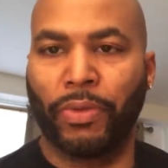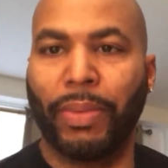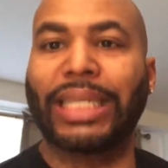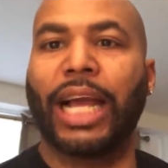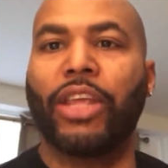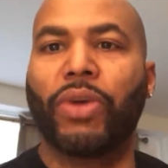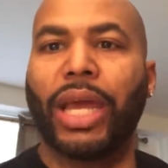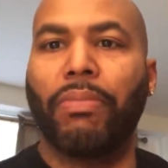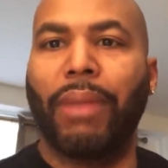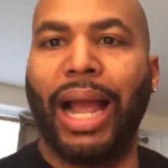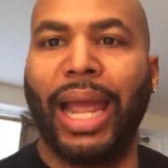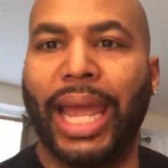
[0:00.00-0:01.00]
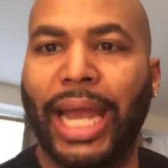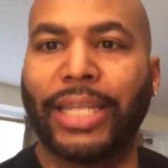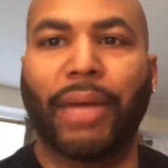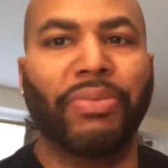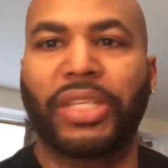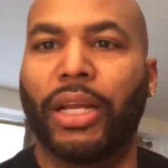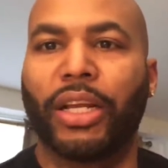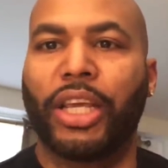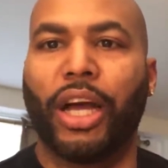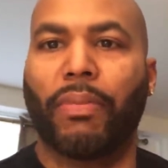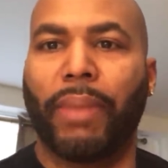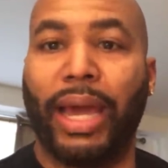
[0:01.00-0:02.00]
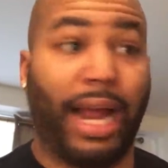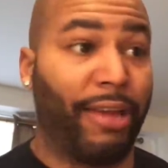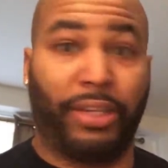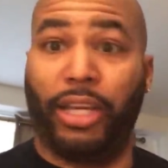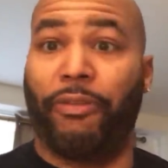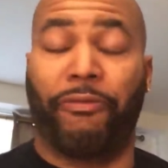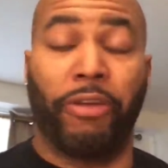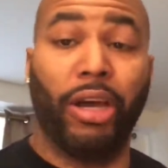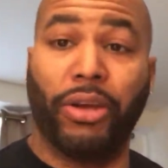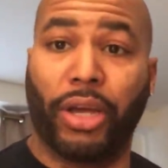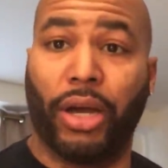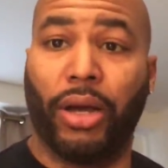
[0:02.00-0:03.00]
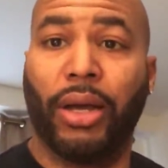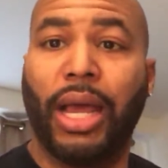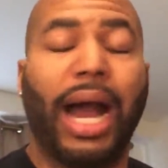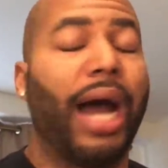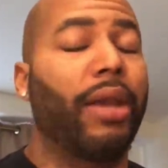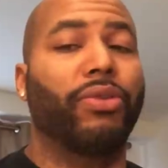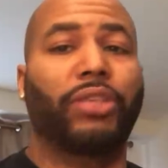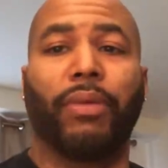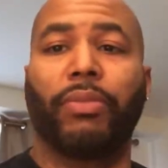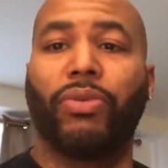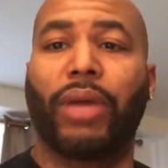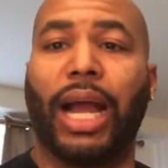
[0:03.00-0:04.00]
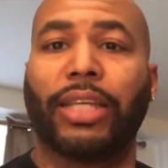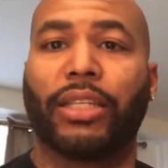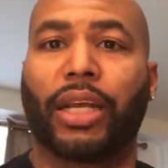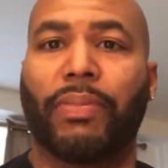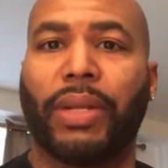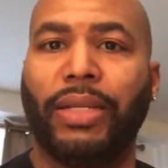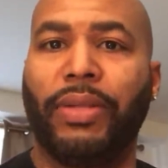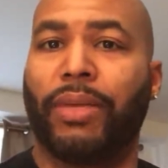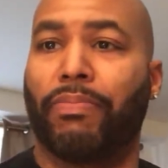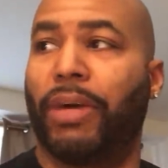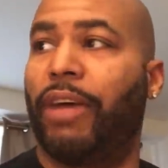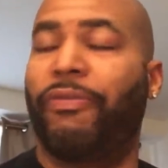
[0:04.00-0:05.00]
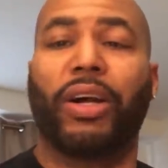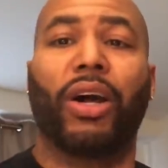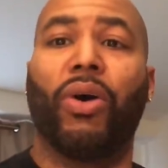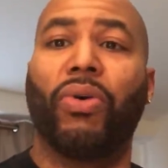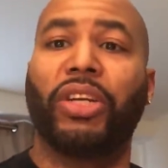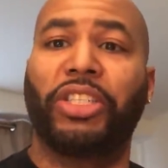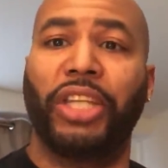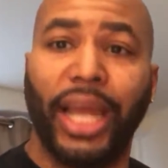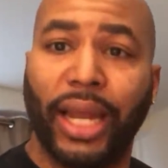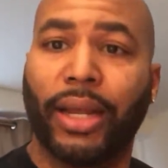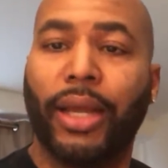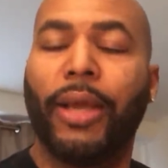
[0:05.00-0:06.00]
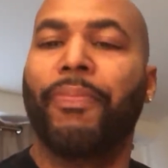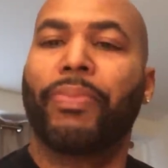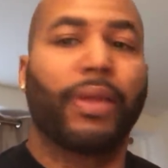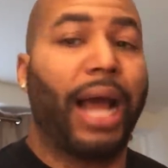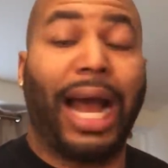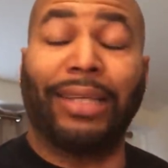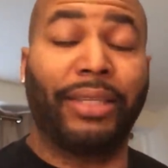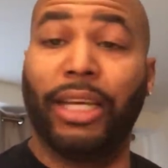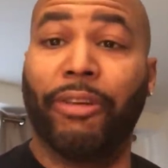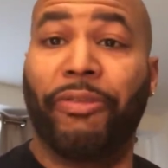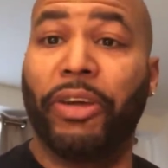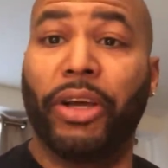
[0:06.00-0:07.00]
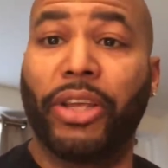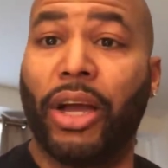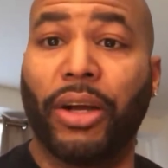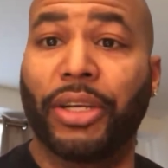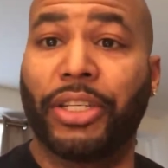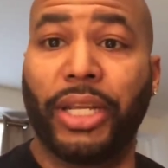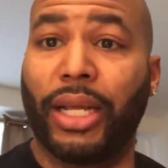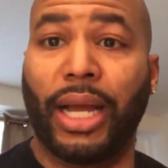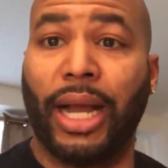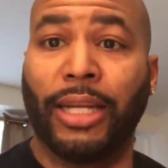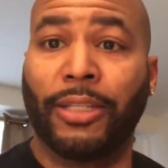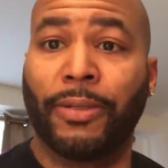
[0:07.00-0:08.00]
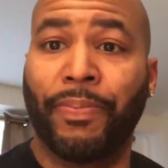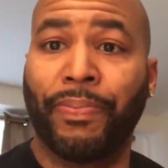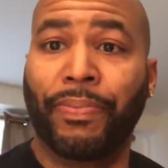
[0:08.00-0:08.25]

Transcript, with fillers: By the time you get my age, I'm still a young man. I still feel young. I know some of you guys look at me, listen, motherfucker, old as shit. I still feel young as shit, guys.